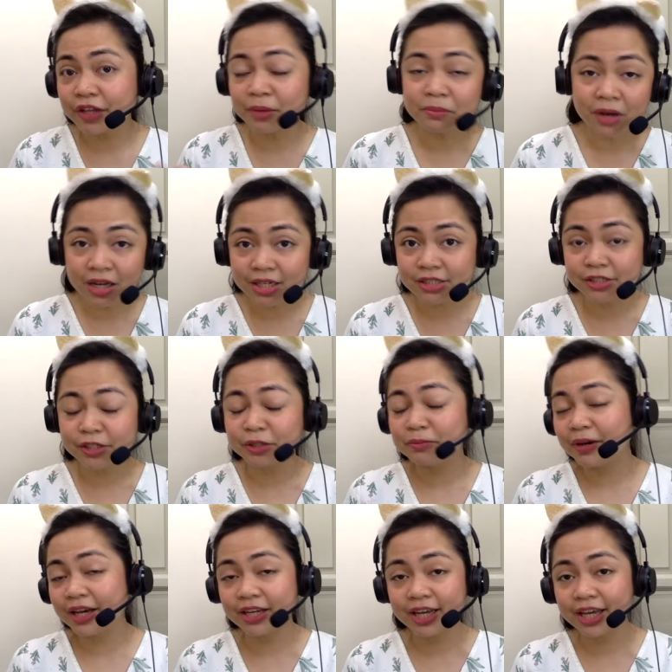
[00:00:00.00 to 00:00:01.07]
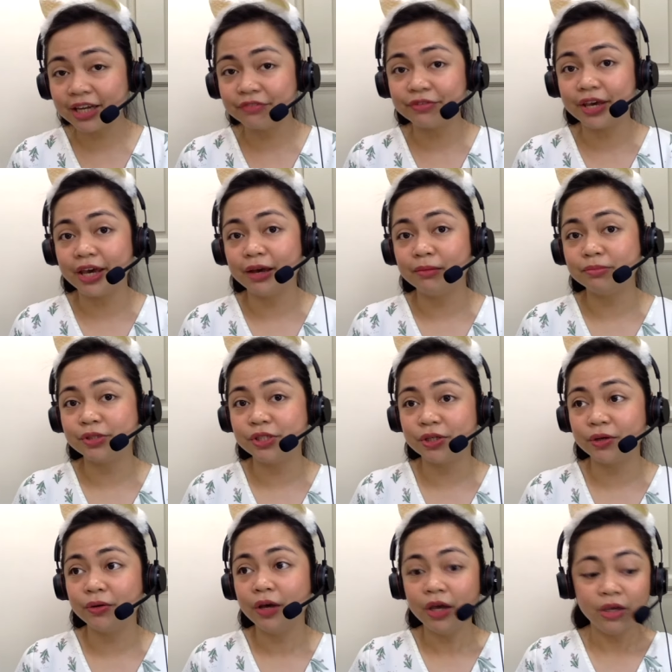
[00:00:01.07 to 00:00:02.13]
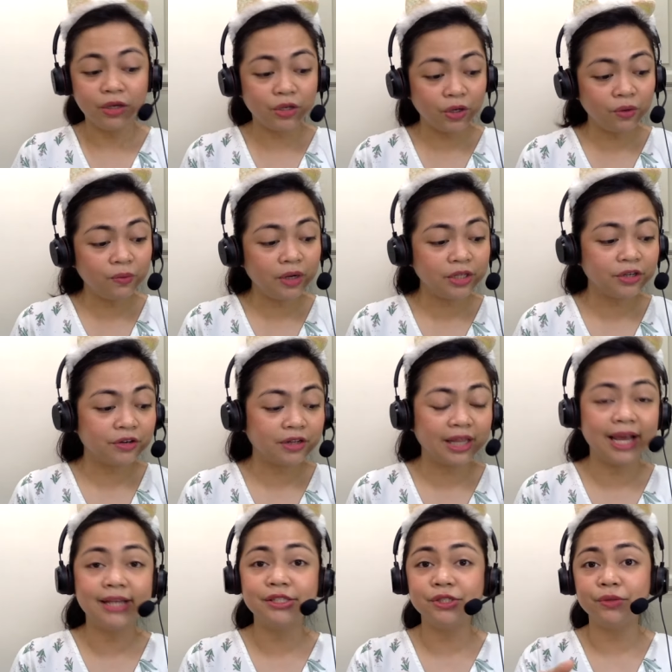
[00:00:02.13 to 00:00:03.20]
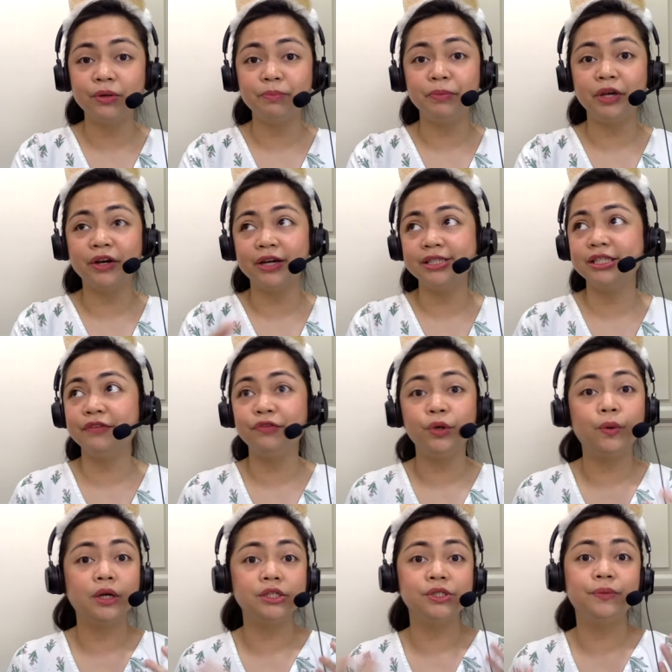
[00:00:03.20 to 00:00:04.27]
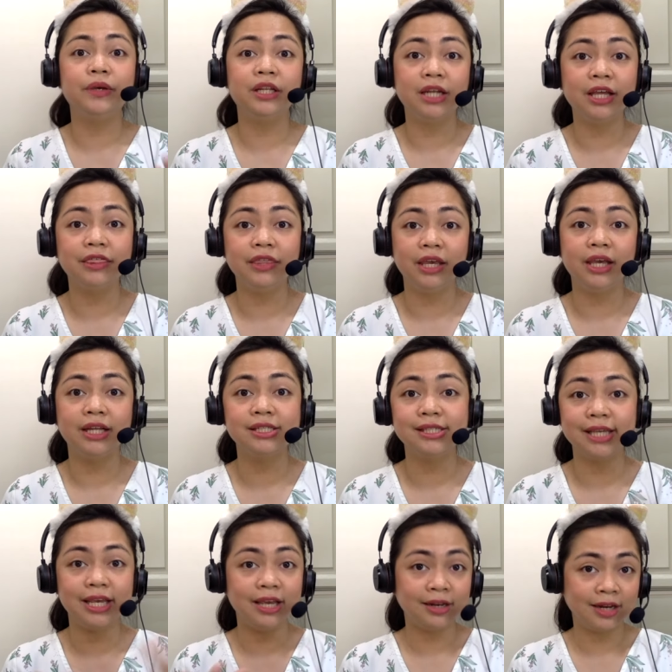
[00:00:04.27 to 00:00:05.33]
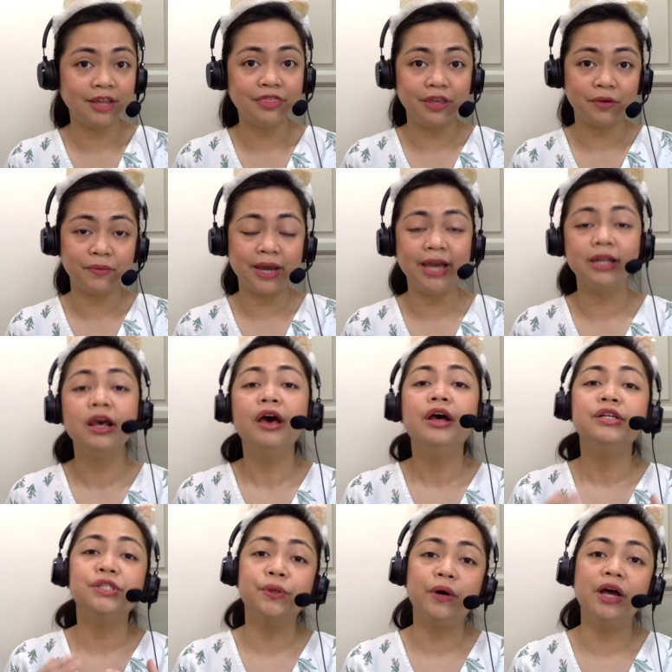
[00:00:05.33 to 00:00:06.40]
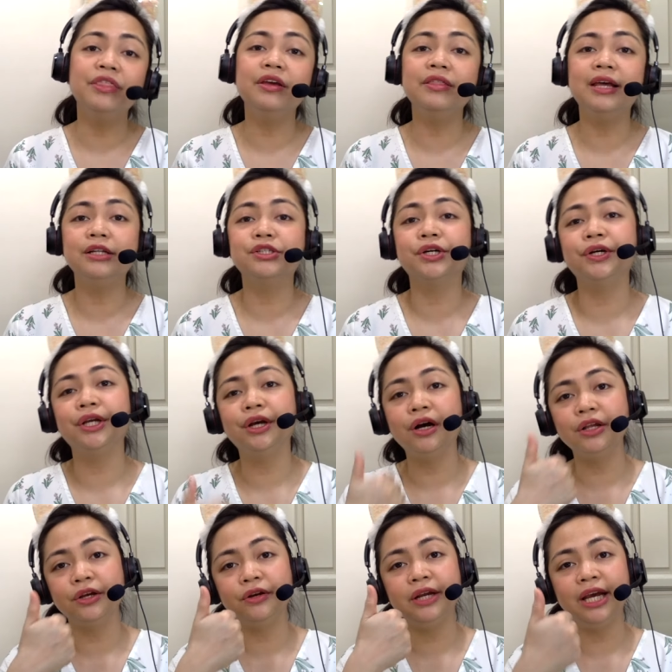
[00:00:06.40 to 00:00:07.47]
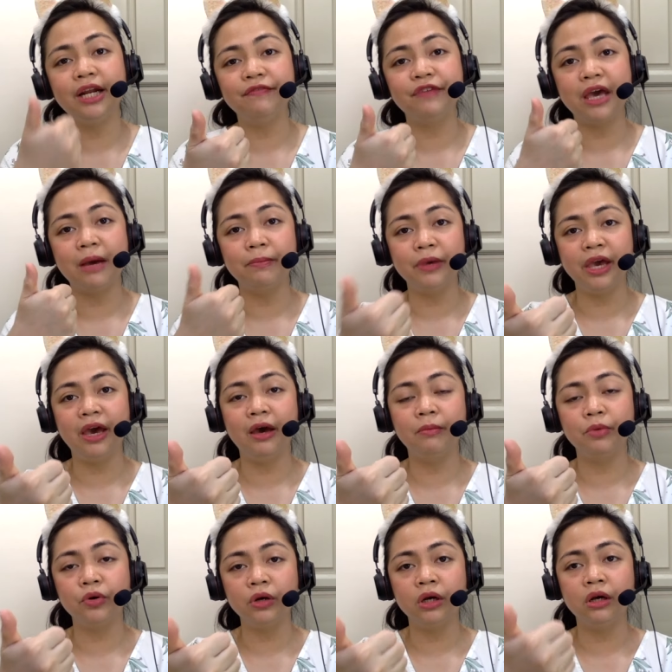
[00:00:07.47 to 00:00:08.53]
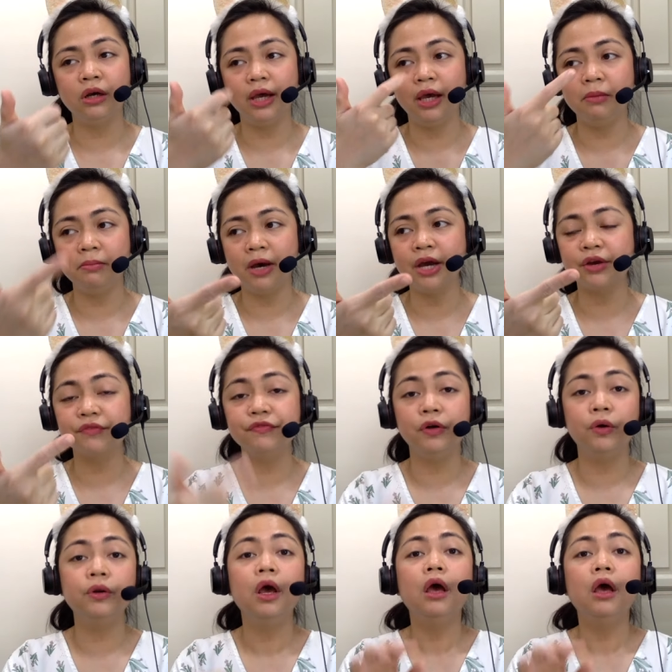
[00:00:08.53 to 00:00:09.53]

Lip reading: and monitored by native camp. So you don't want your class to appear as if you are doing nothing and saying nothing, right? So other than turning on your native camp camera and microphone,